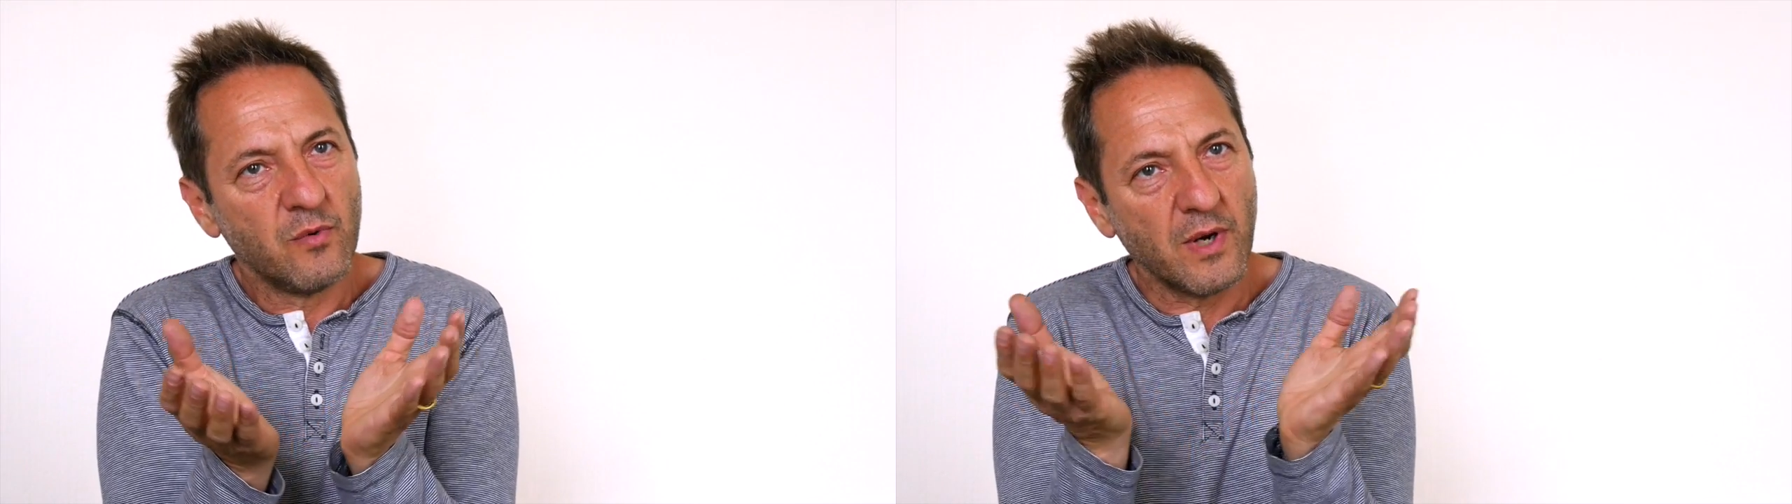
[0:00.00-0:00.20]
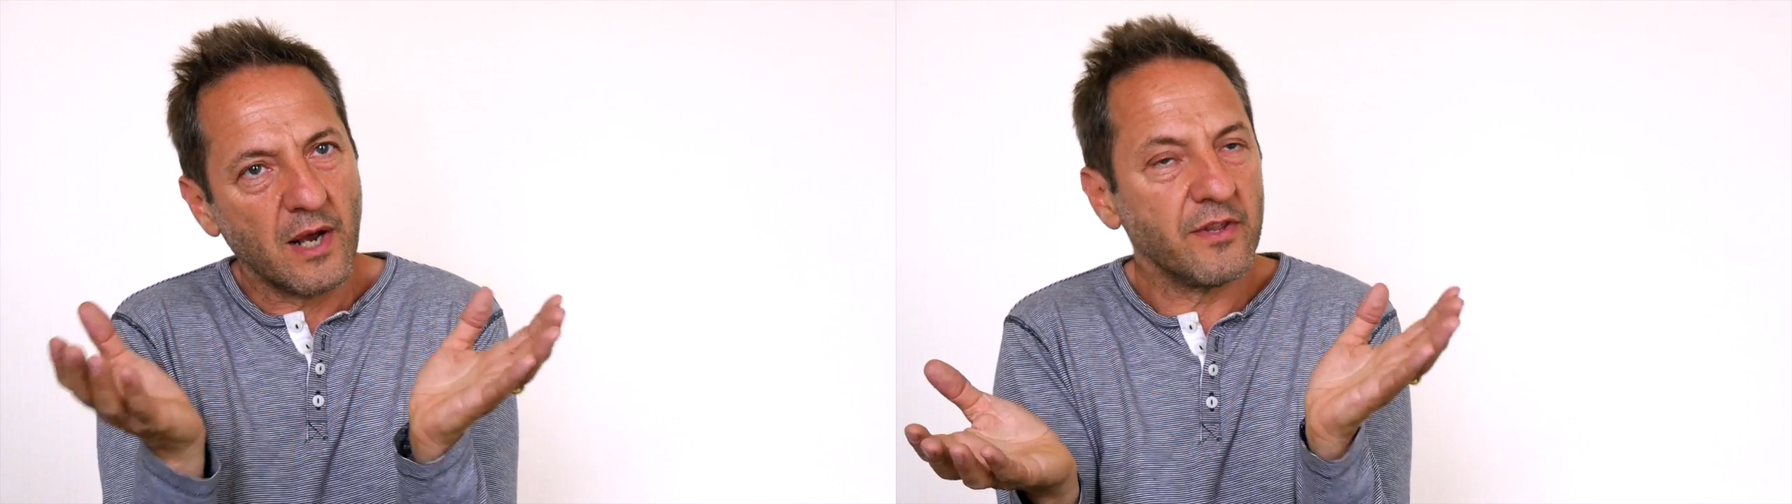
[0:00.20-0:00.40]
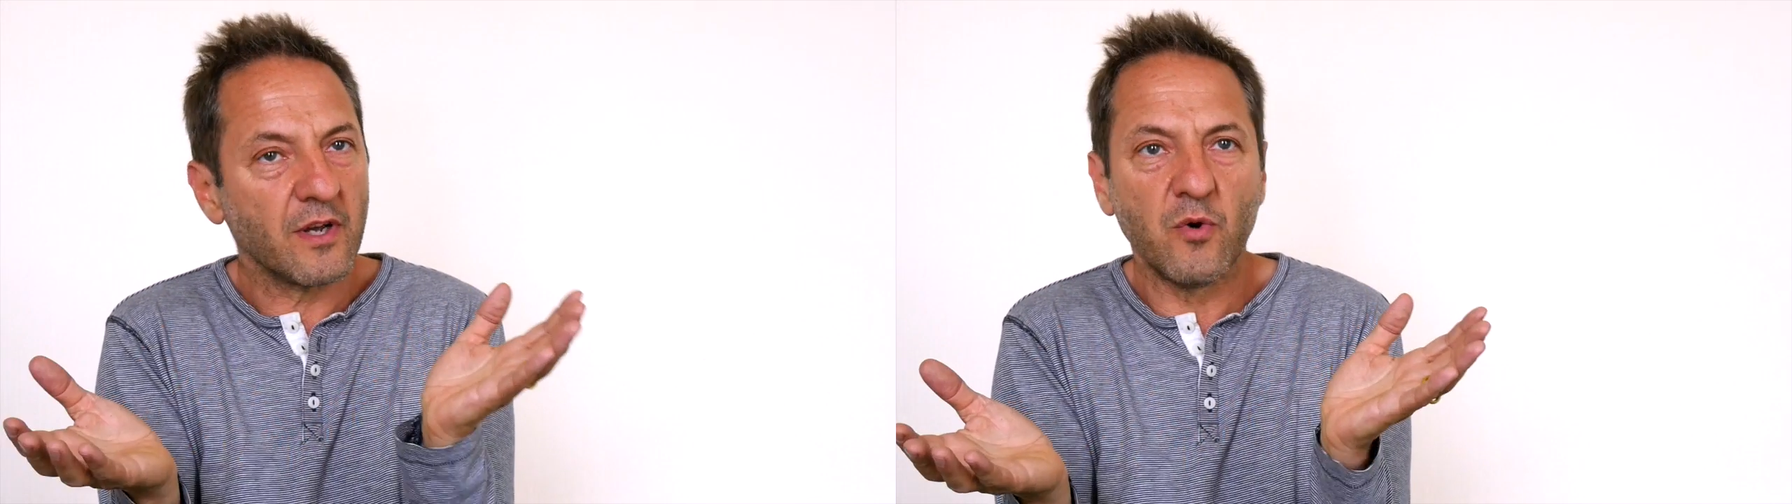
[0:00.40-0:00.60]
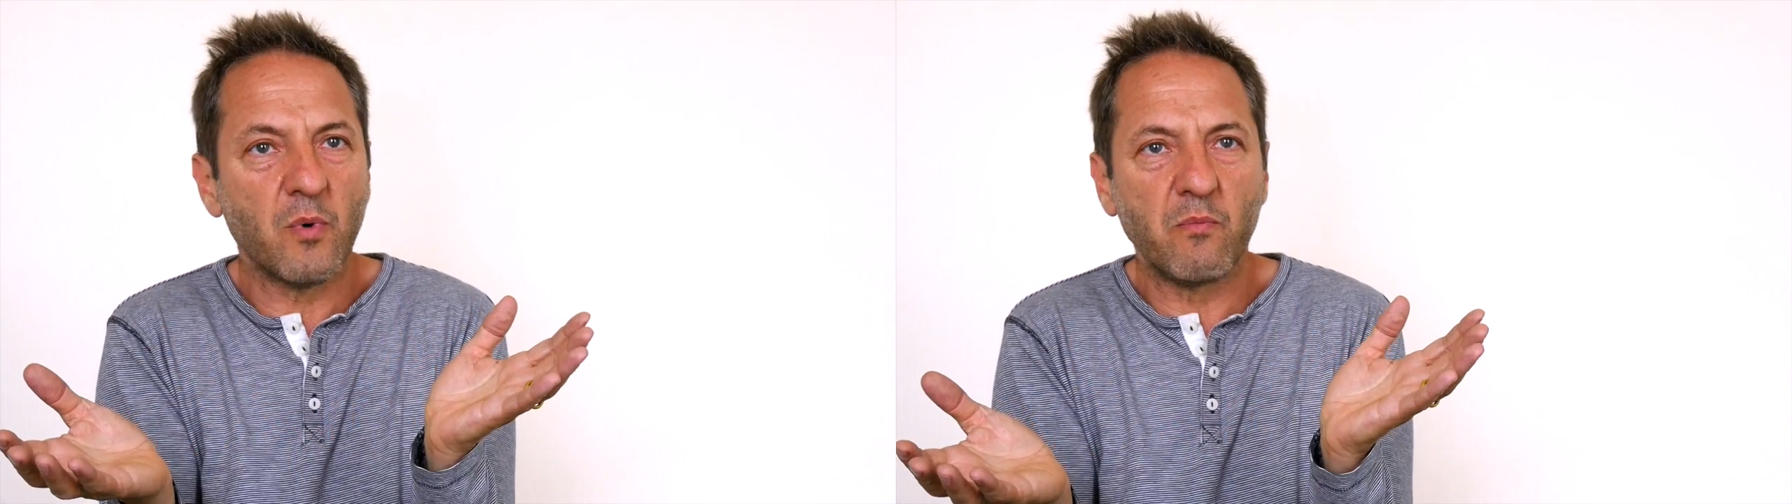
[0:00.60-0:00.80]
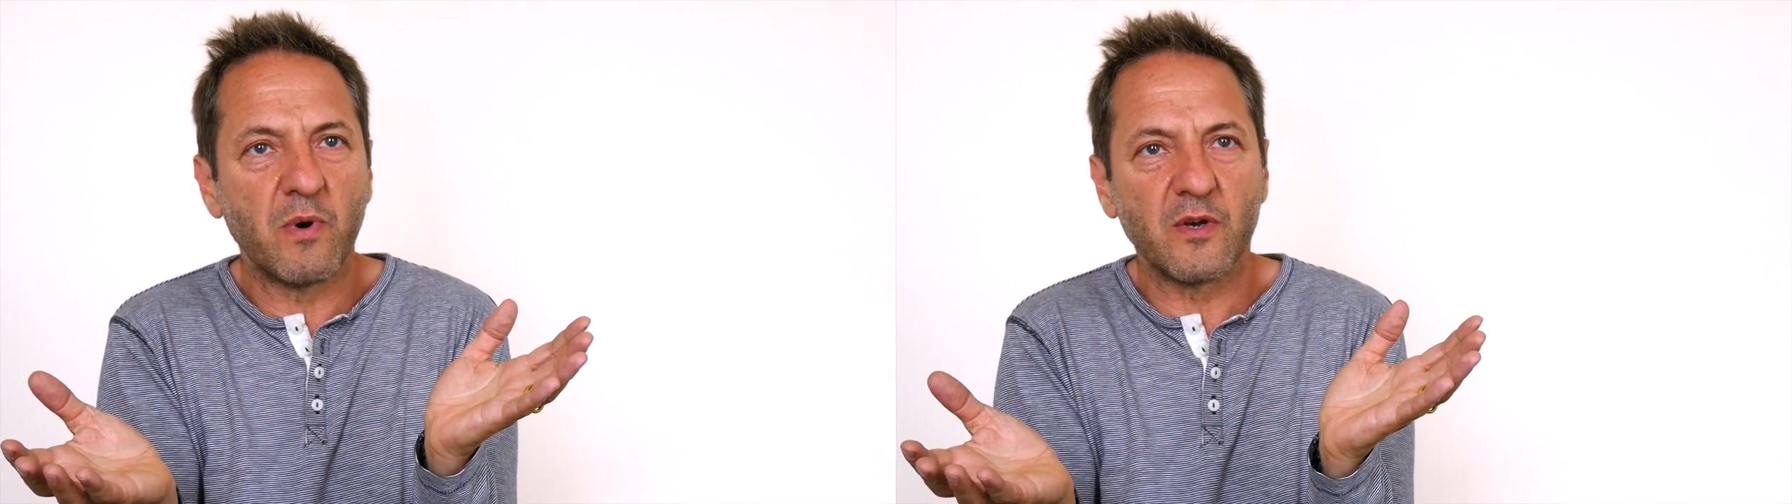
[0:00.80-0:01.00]
we either go
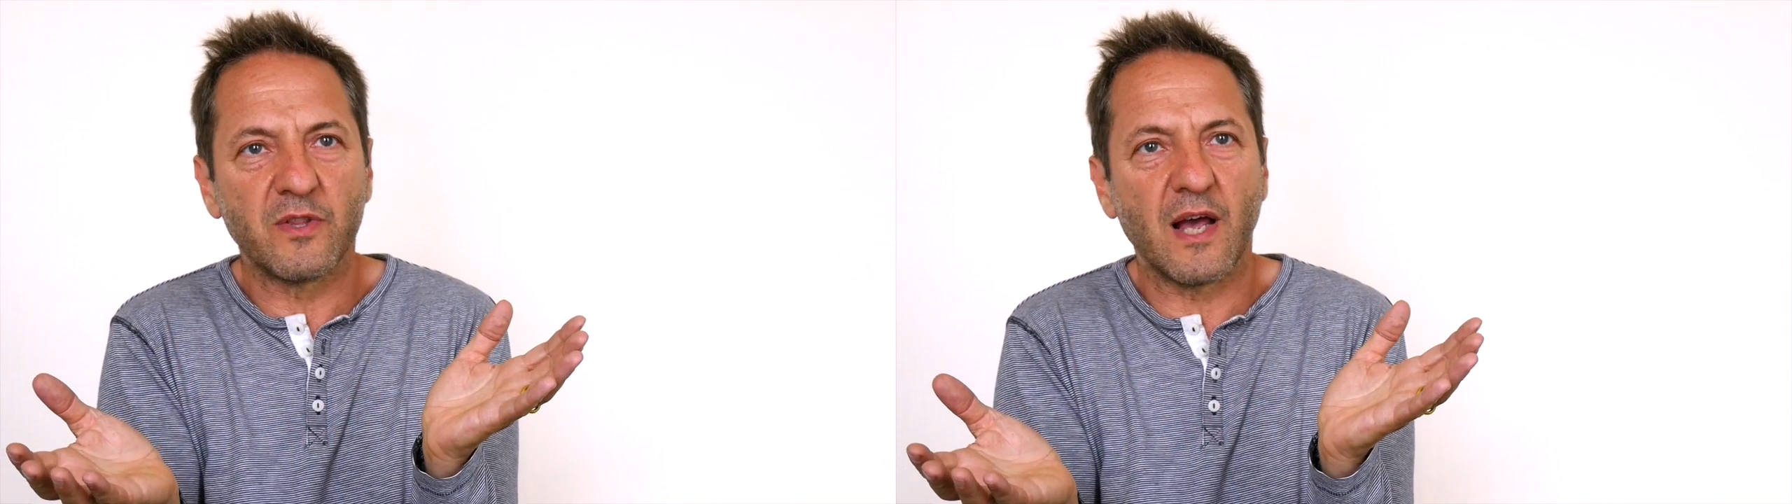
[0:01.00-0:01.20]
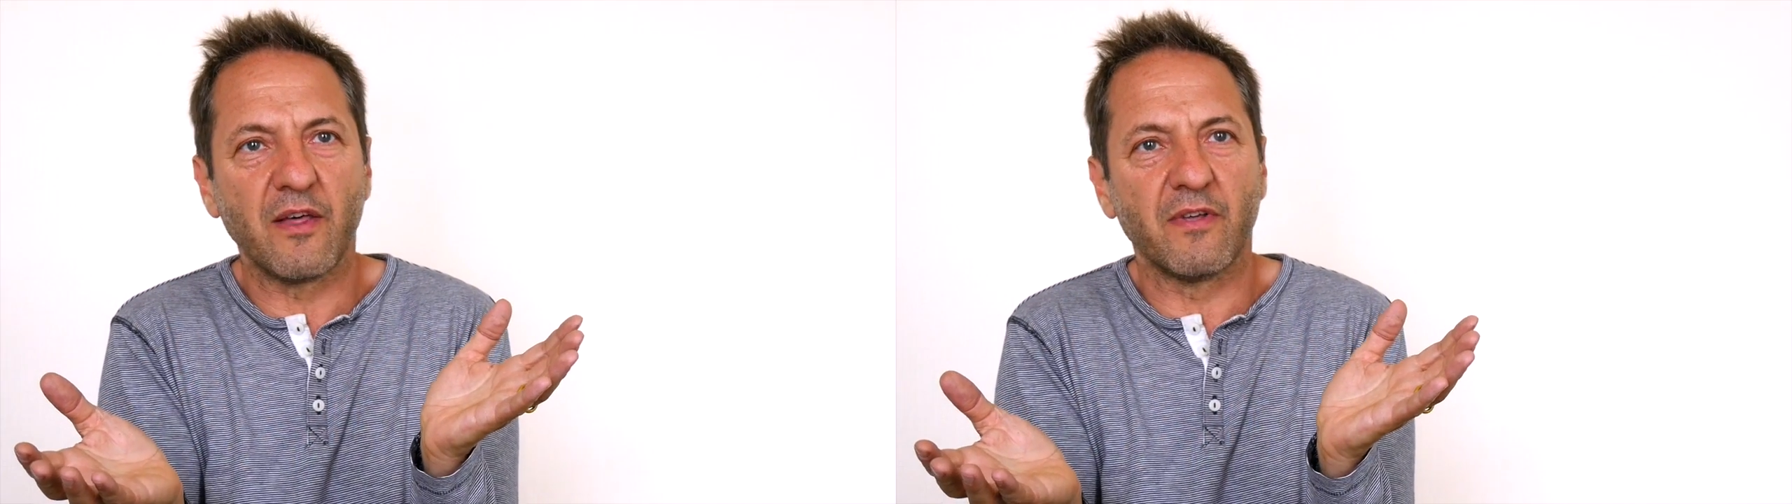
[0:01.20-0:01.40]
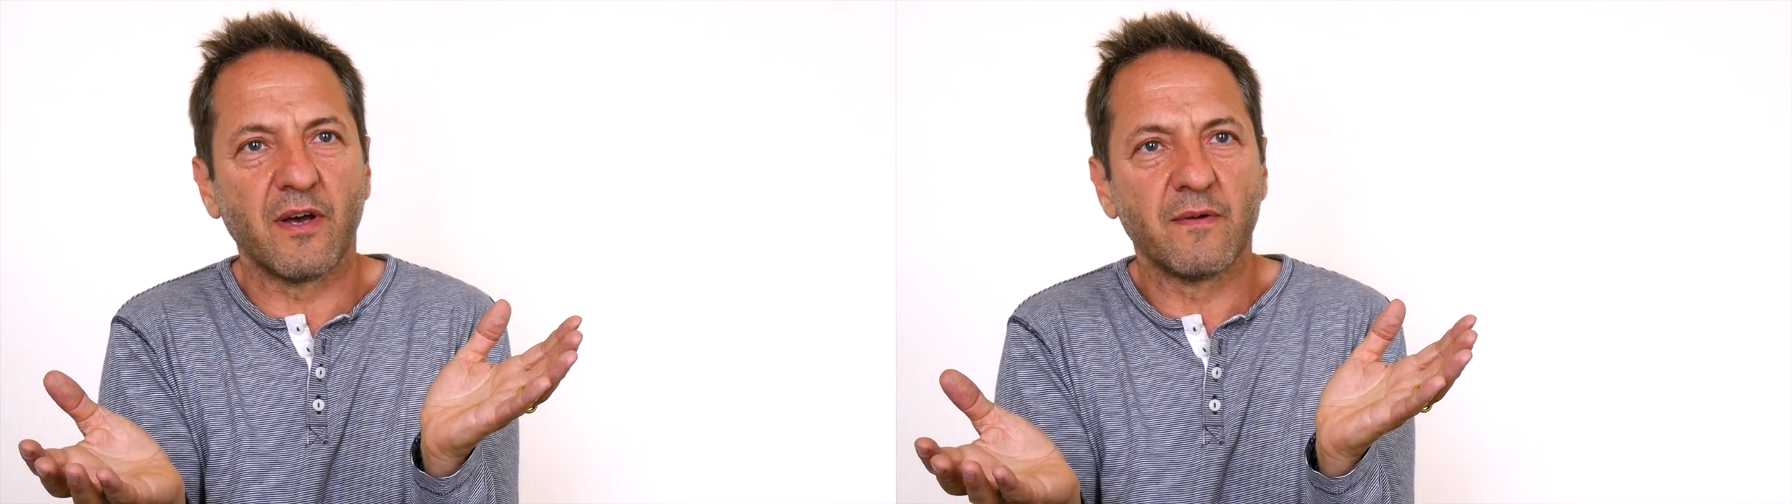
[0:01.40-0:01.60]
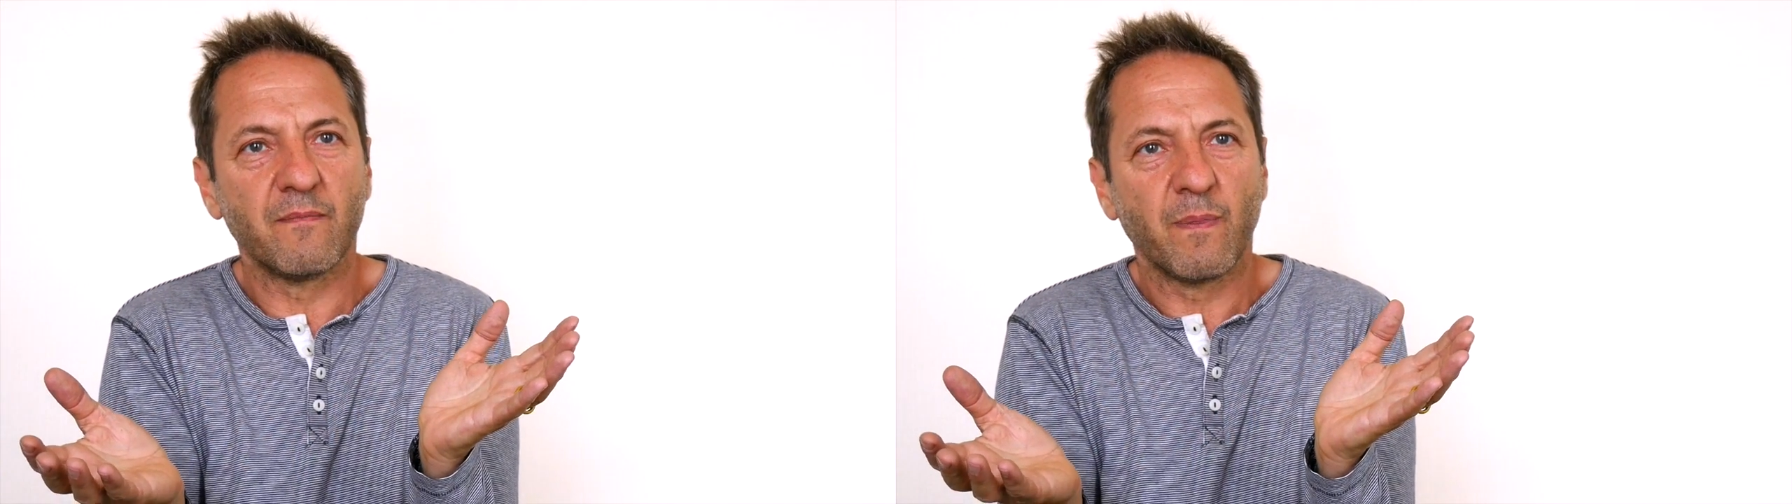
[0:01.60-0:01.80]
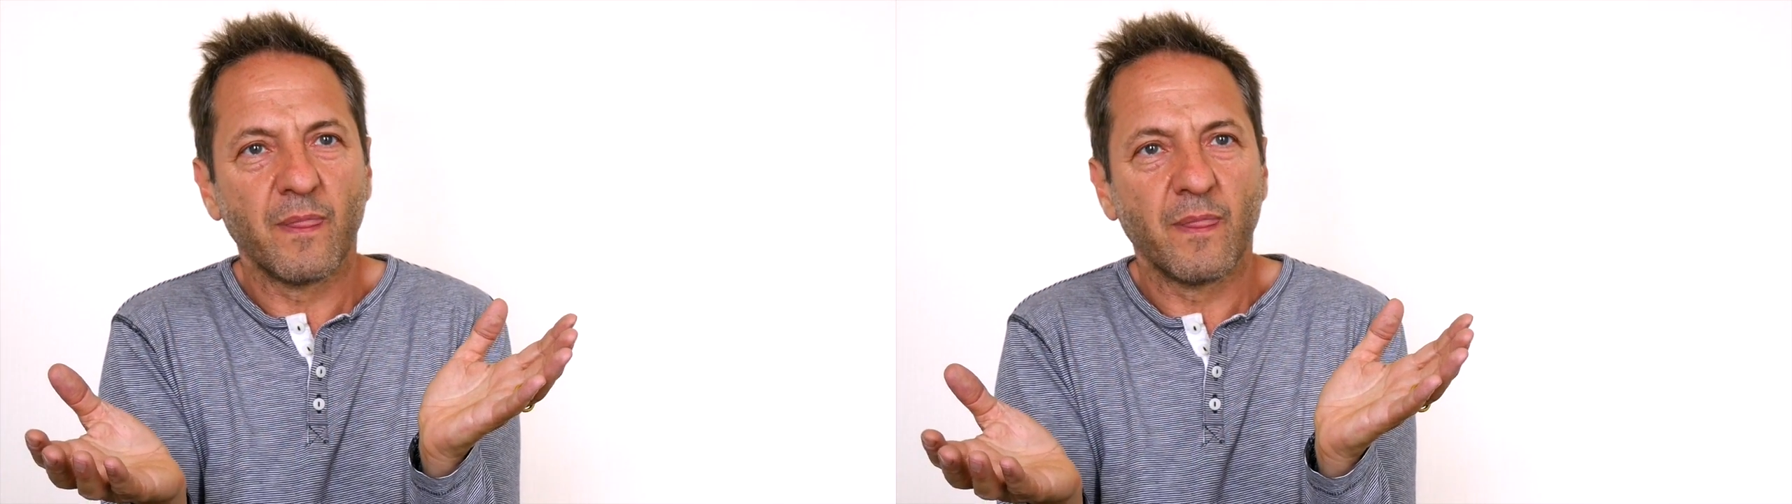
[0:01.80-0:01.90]
one way or the other.